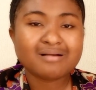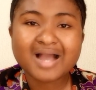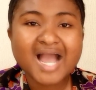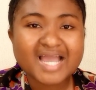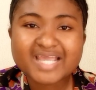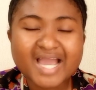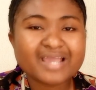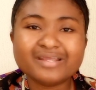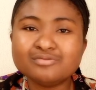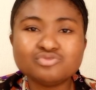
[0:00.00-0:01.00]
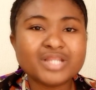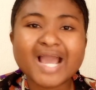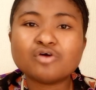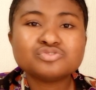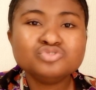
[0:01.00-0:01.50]
higher in, they
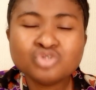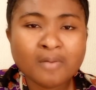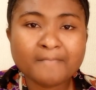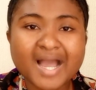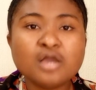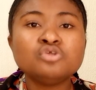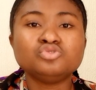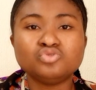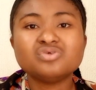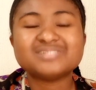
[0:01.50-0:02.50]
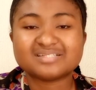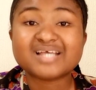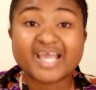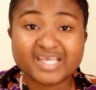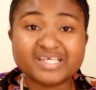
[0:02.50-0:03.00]
outnumber those
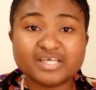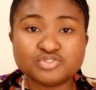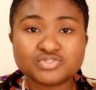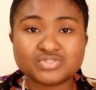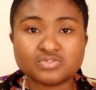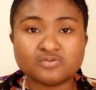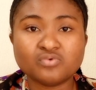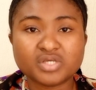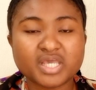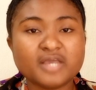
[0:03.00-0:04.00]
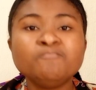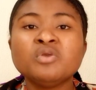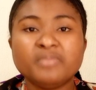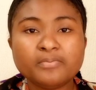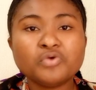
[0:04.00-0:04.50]
that are against you. Okay,
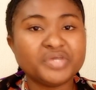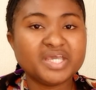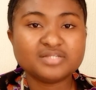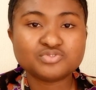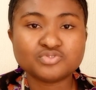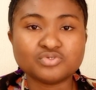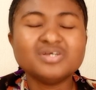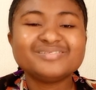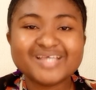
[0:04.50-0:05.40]
people will hate you.